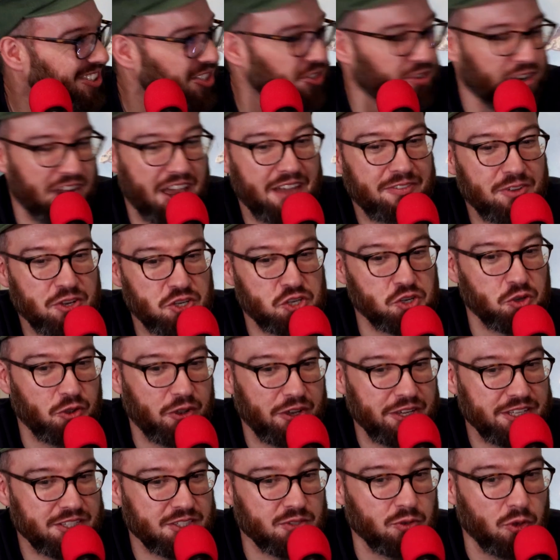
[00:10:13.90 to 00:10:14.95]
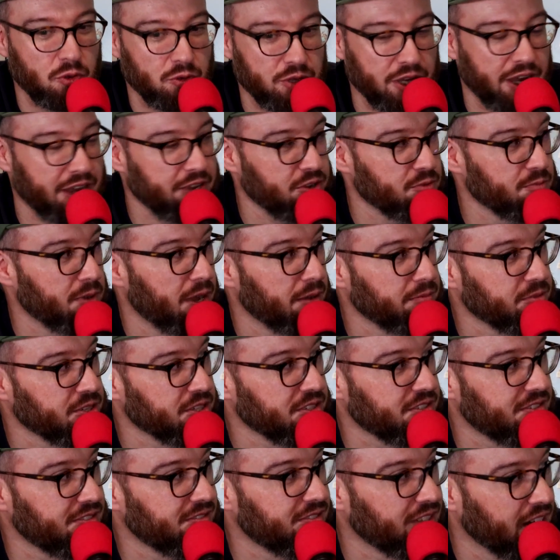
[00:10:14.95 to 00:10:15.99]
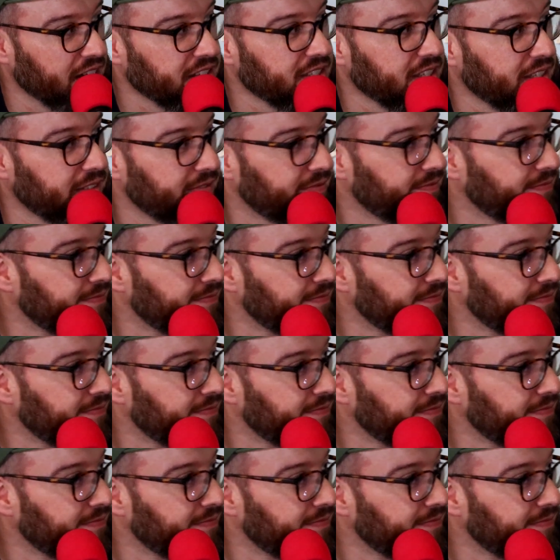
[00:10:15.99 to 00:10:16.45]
You don't have a choice? Oh, yeah, your mom just does it.